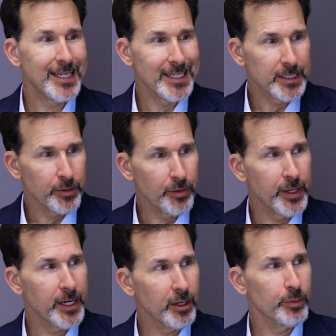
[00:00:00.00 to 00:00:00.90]
in
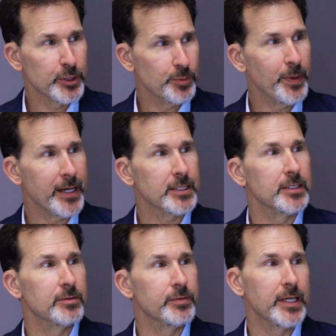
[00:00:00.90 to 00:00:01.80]
their respective